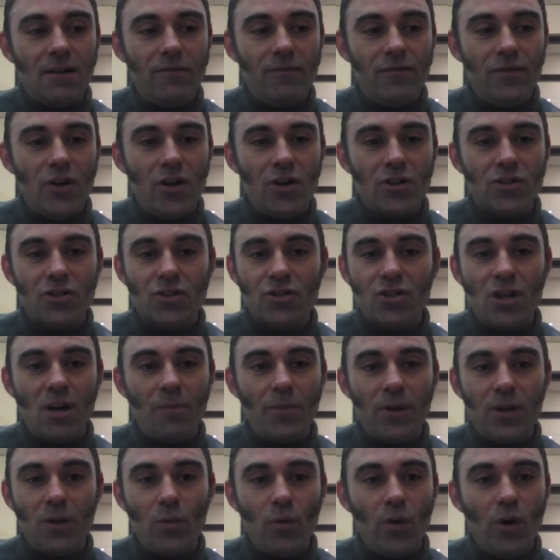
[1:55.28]
conversion
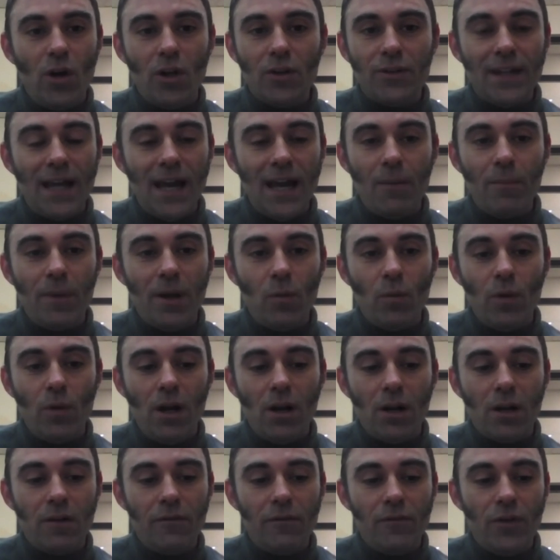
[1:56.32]
shop in the world now. I mean,
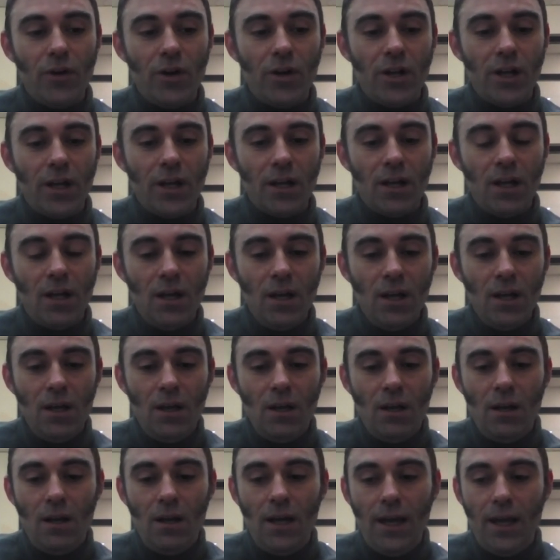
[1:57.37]
we're converting
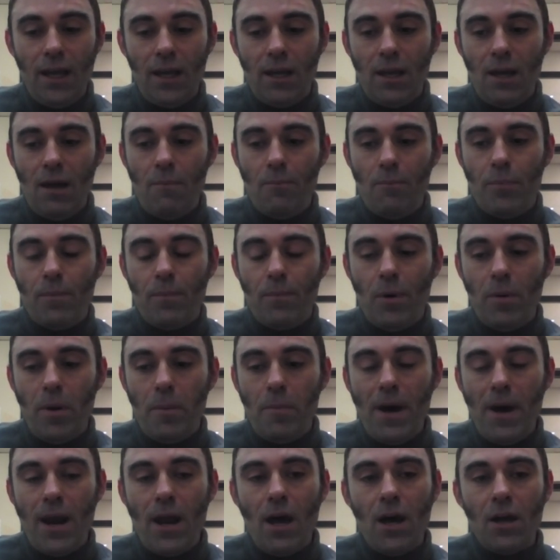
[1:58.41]
like uh, probably
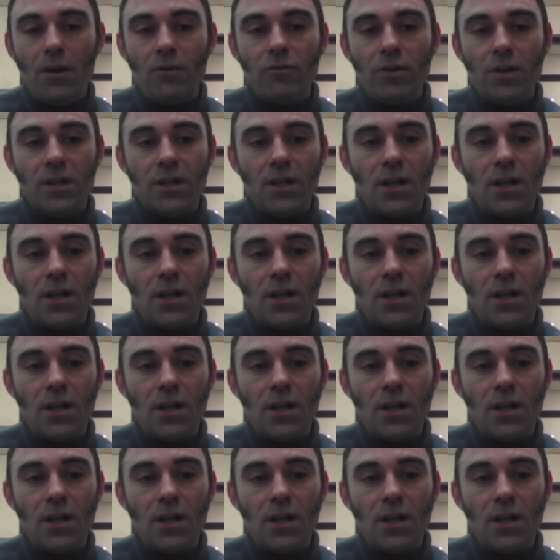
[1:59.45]
about hundred